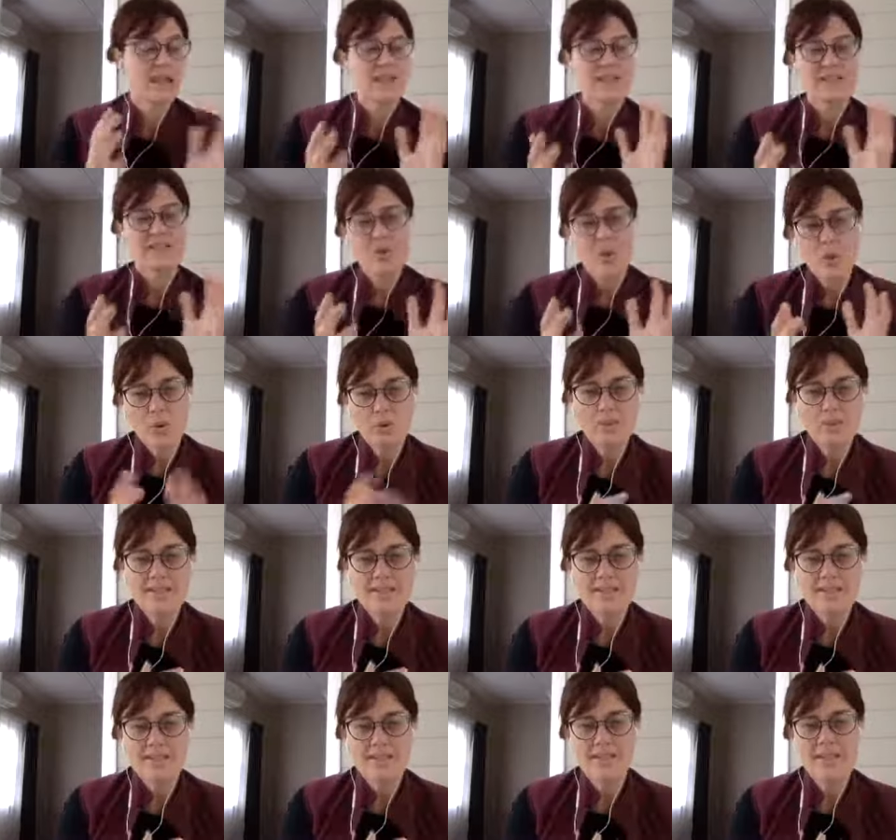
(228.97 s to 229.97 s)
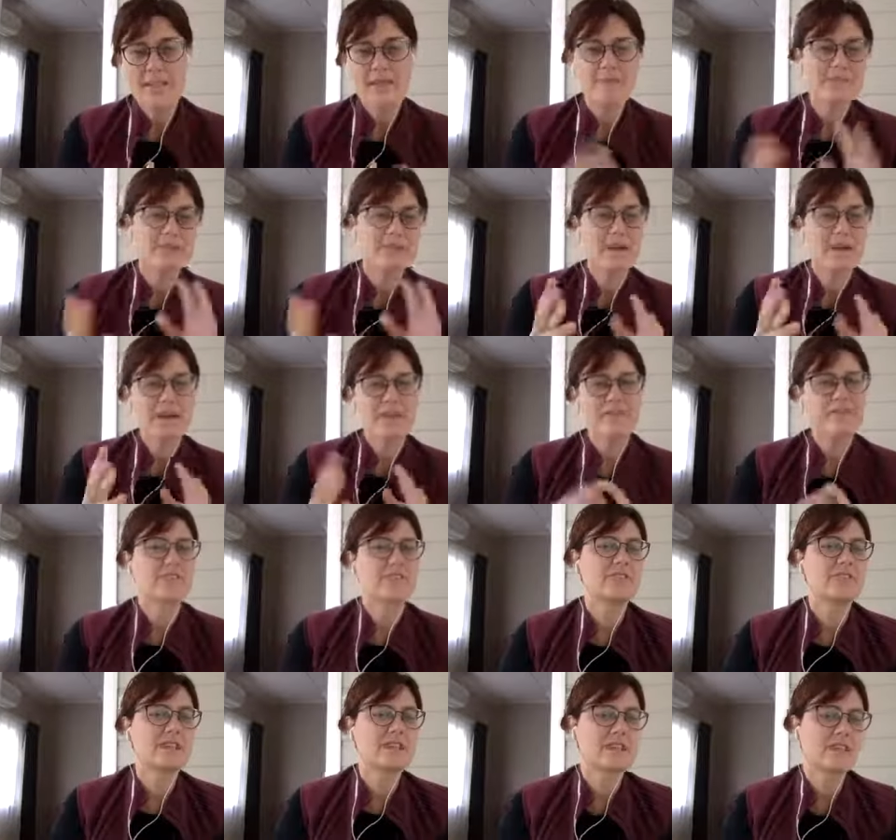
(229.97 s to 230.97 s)
it's almost the same. It's about
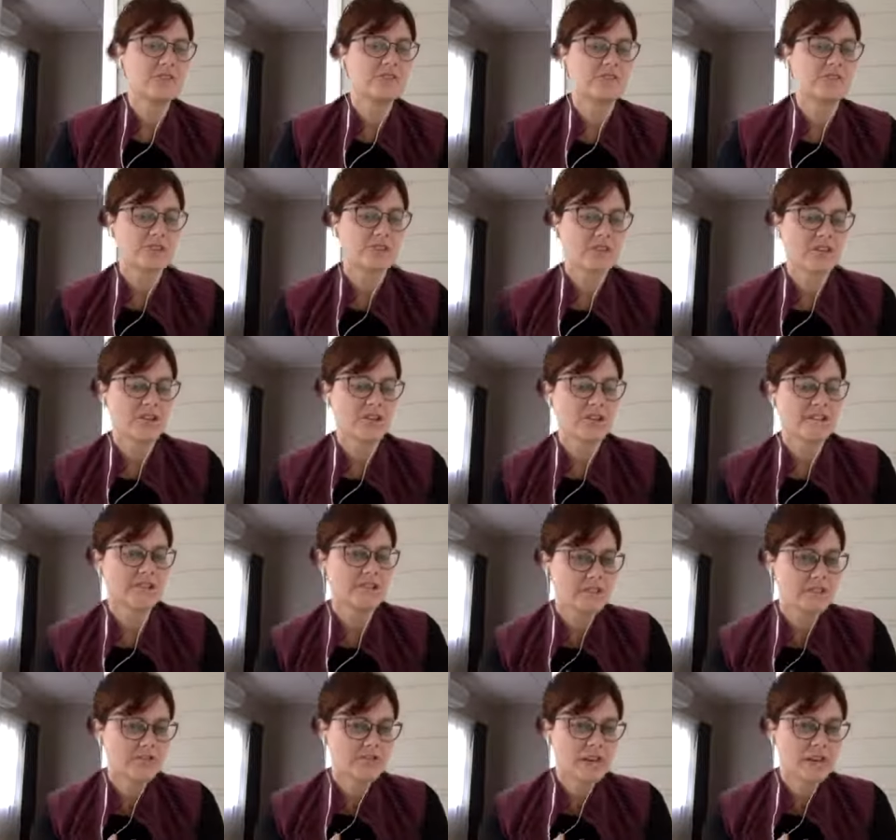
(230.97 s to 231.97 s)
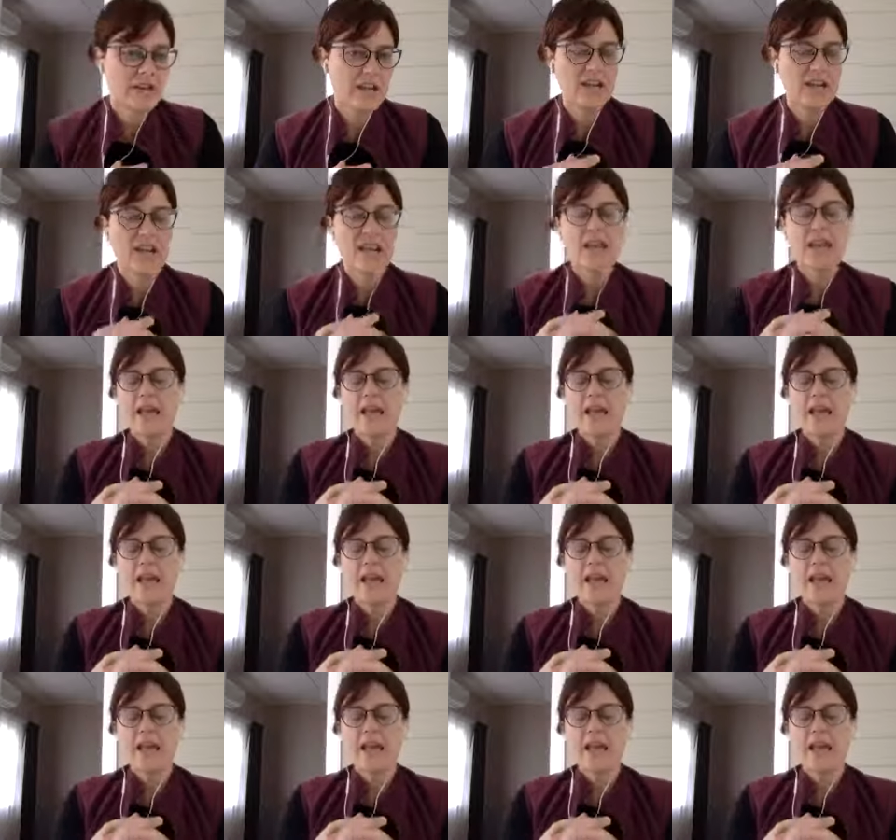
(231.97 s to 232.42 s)
fifteen hundred dollars different.